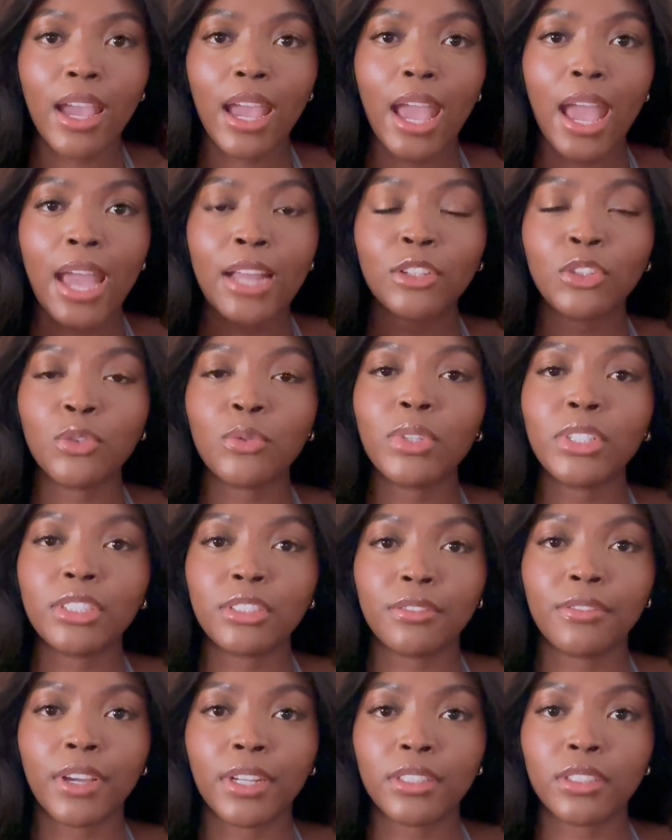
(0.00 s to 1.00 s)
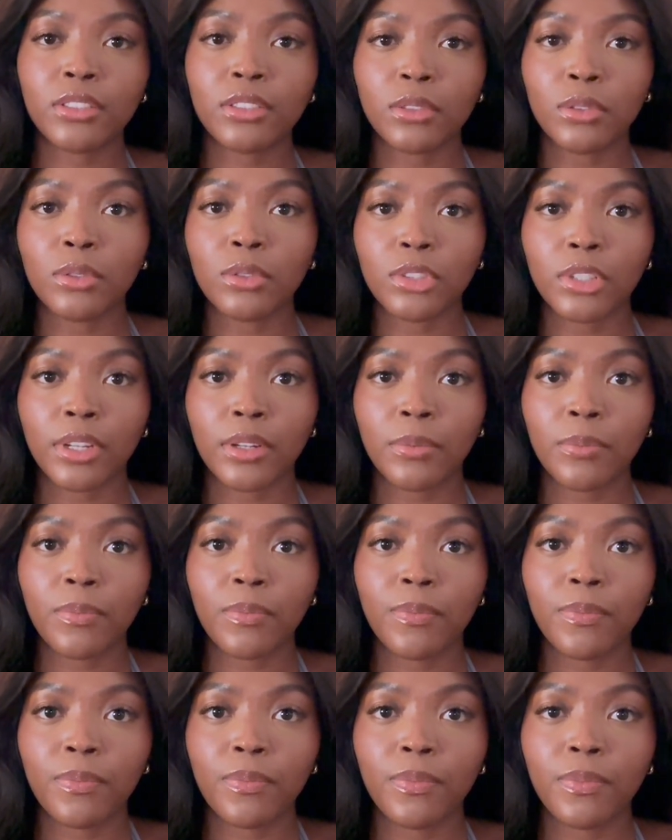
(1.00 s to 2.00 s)
And you need to find a solution.
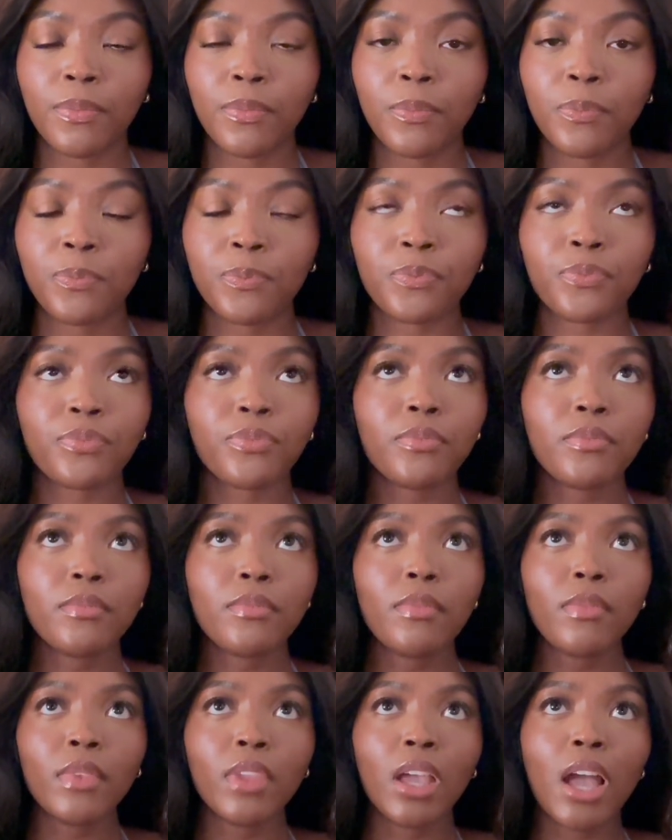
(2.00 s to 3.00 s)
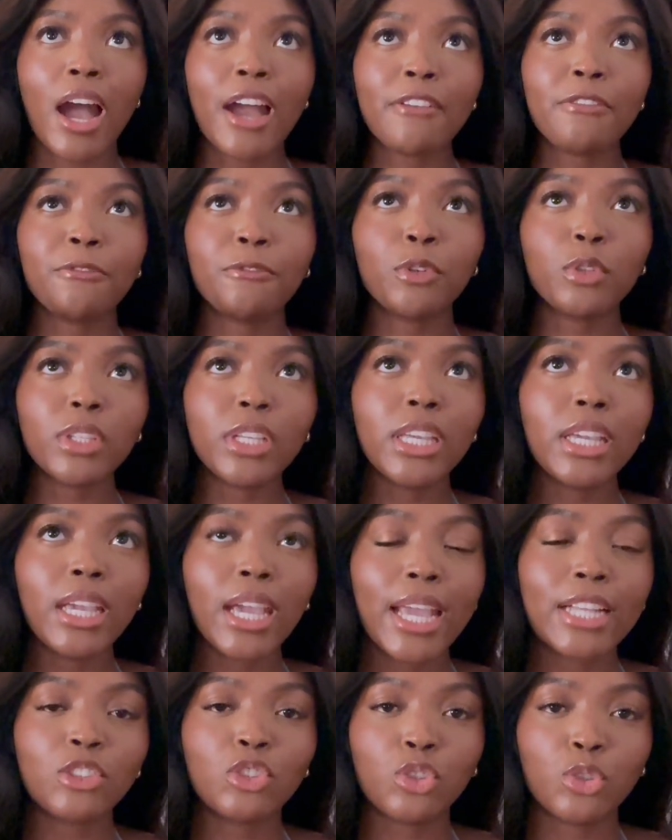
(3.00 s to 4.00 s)
I
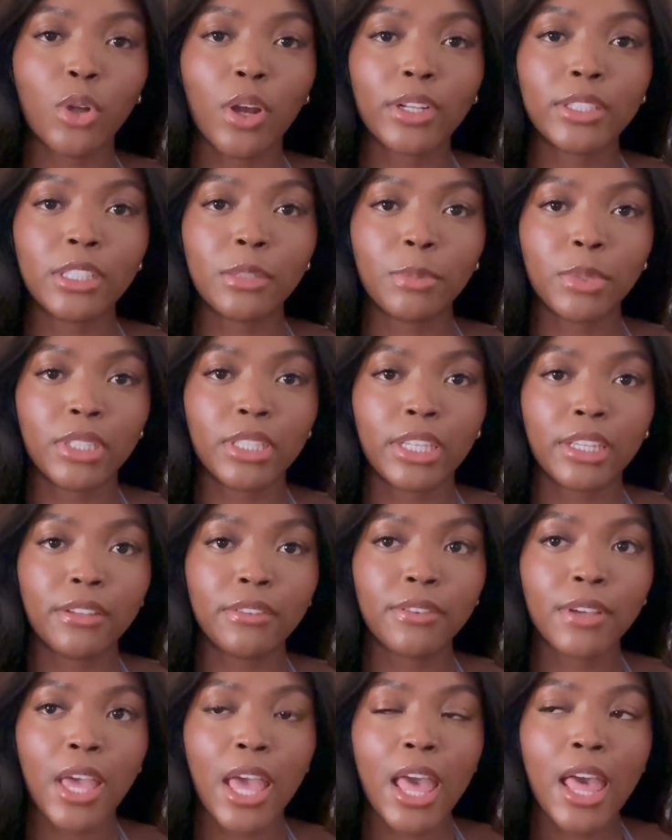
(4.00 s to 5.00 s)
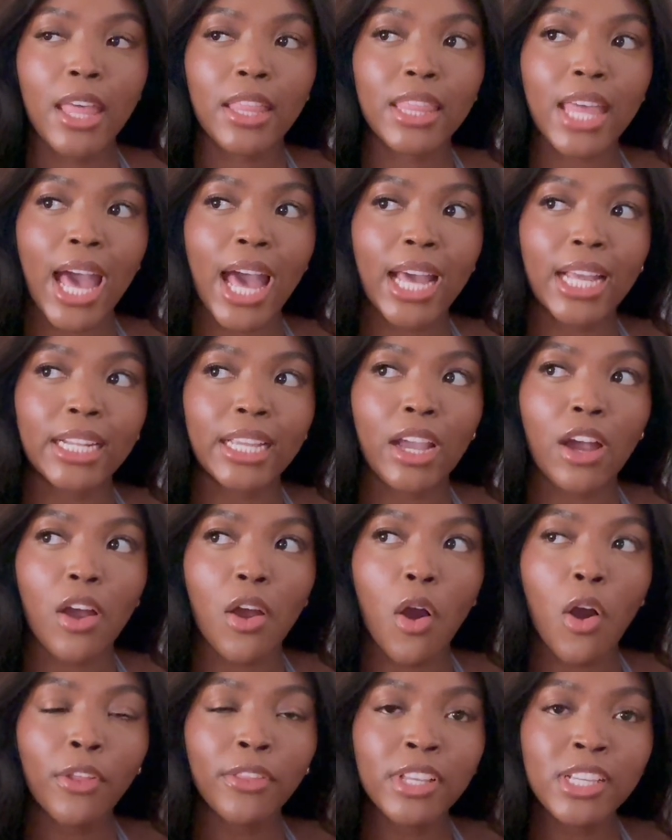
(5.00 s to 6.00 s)
fully and strongly believe that
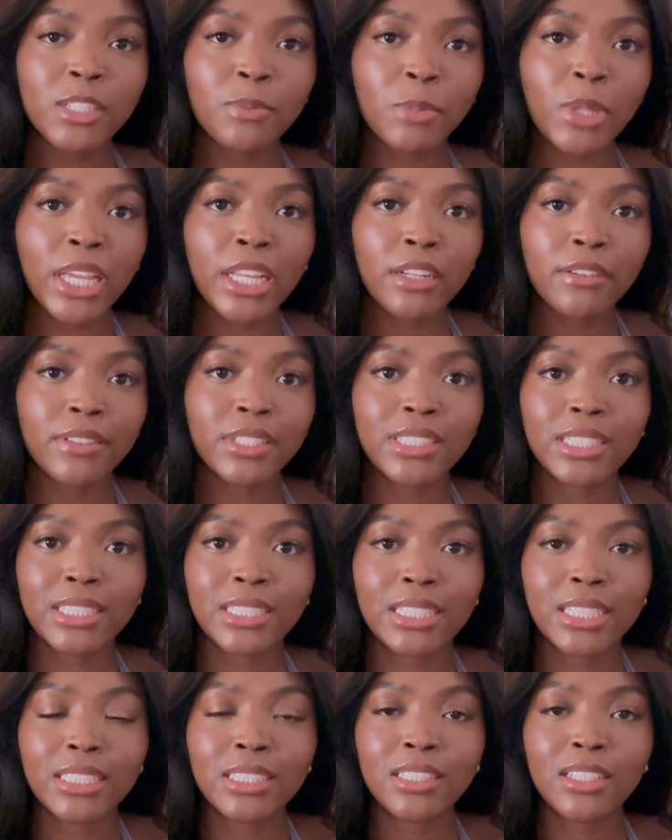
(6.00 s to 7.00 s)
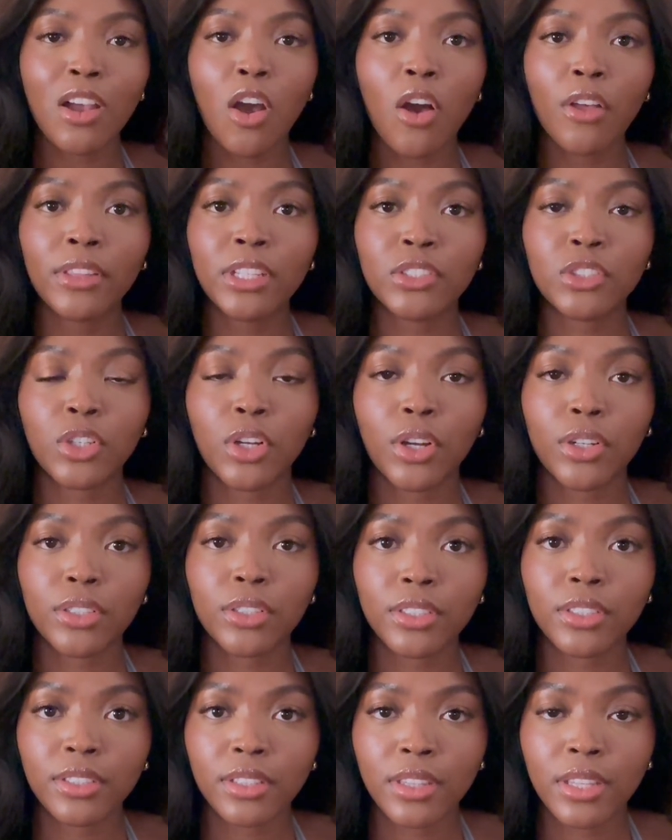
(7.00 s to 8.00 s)
on this plane of existence, on this
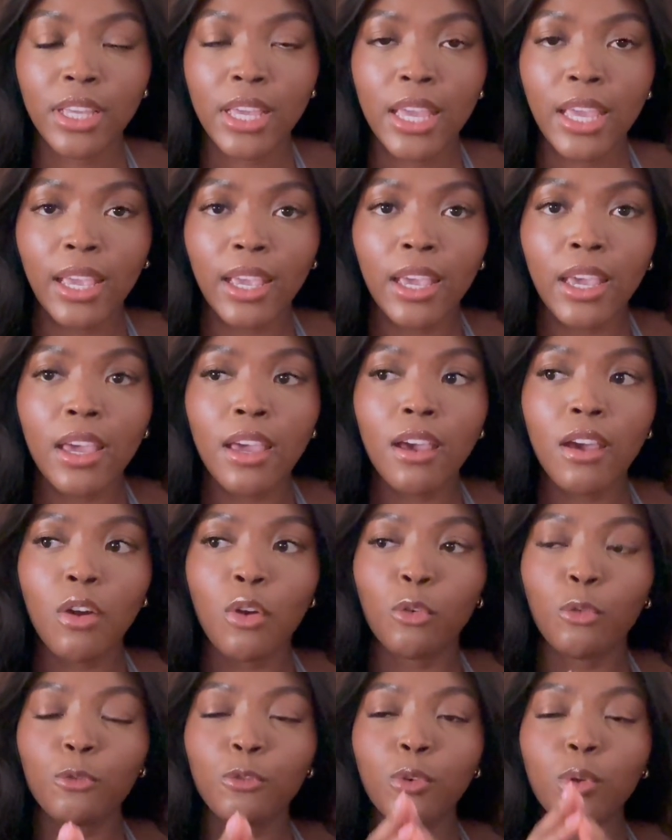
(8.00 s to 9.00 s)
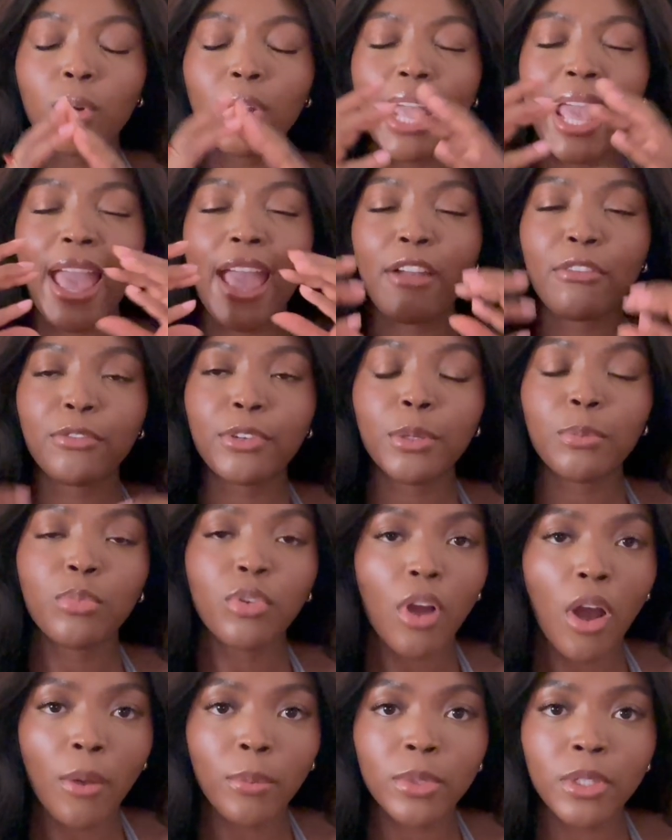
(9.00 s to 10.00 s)
earth, for every
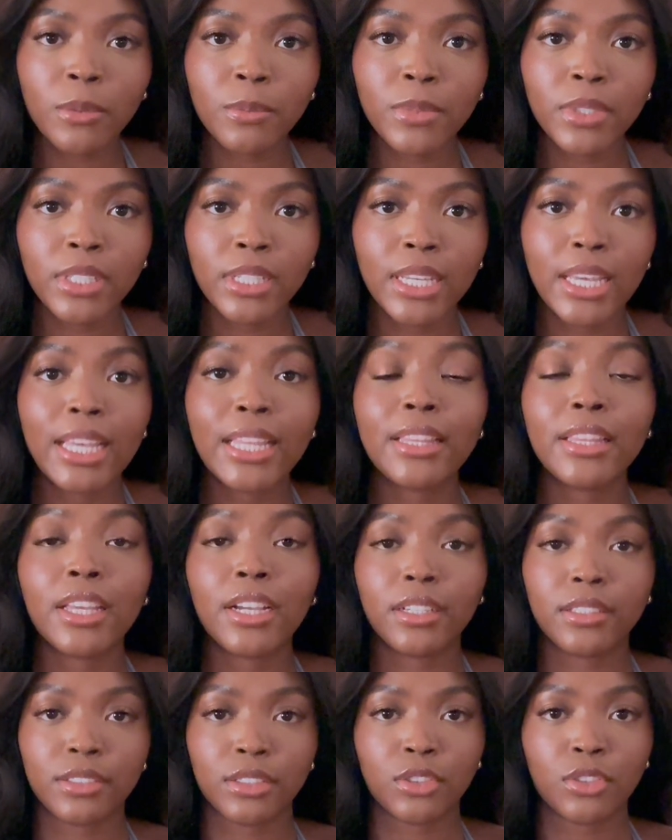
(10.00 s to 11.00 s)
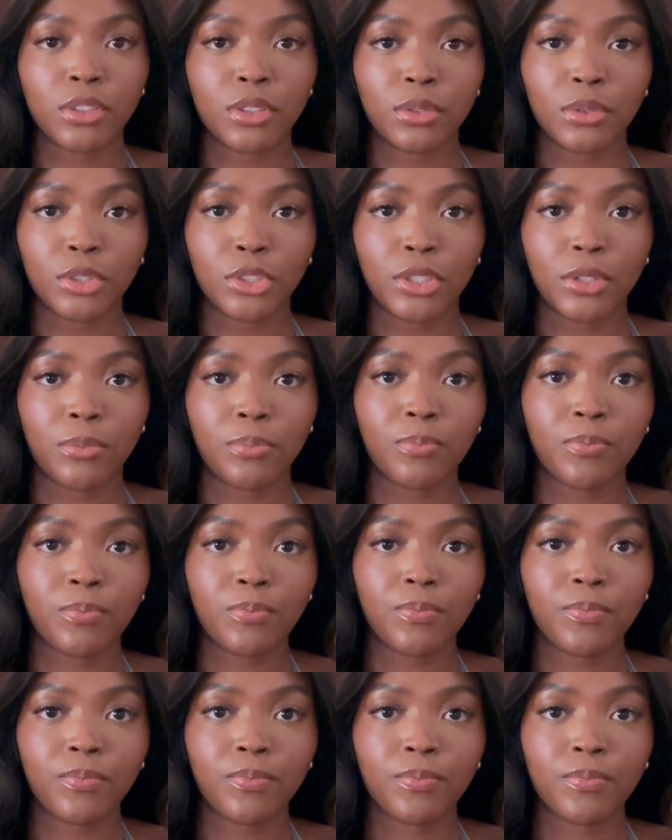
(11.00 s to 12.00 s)
problem, there is a solution.
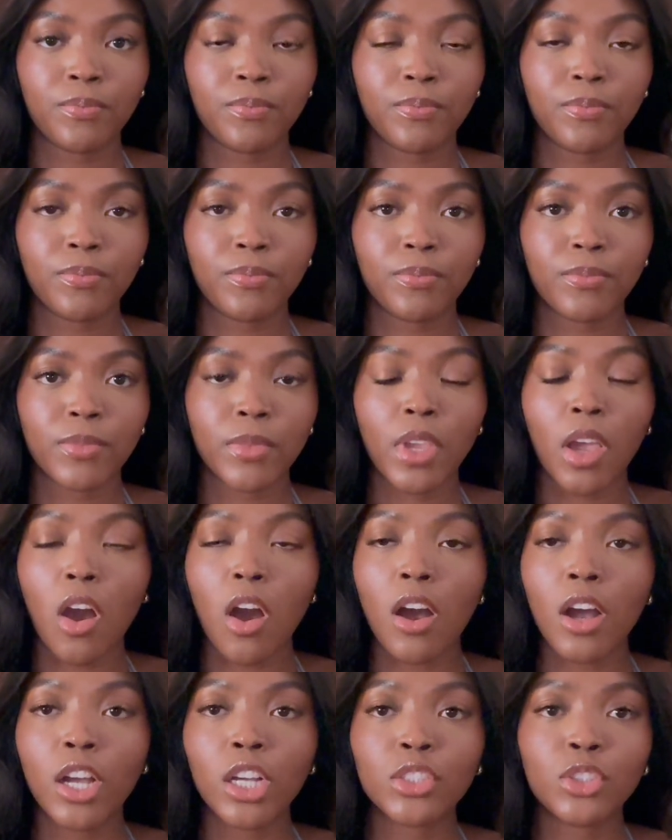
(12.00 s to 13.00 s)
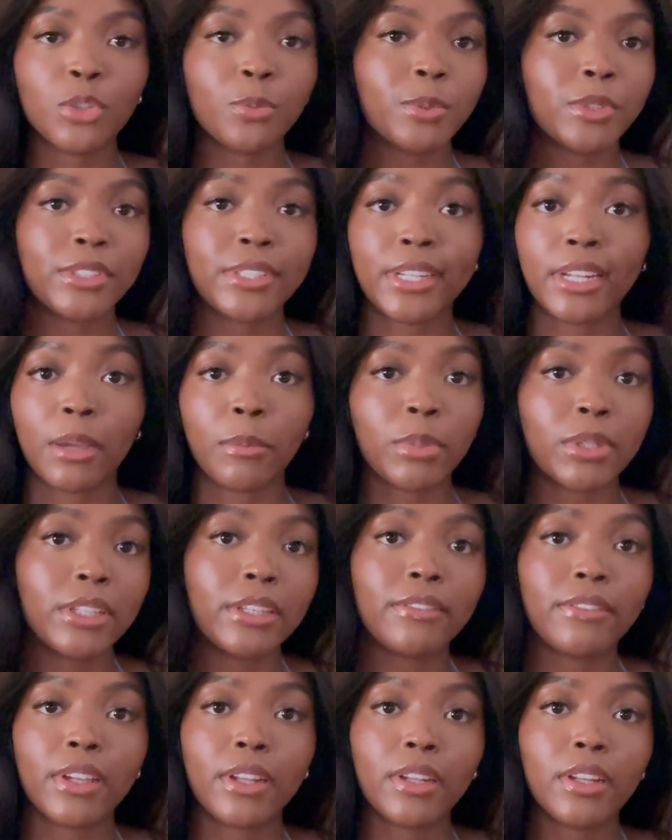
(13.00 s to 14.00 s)
100% I
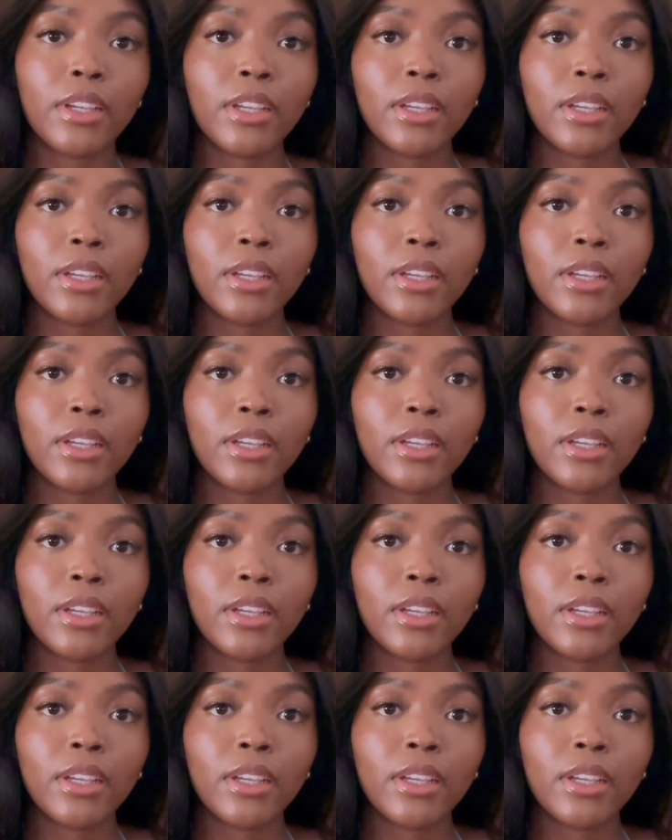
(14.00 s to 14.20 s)
believe it.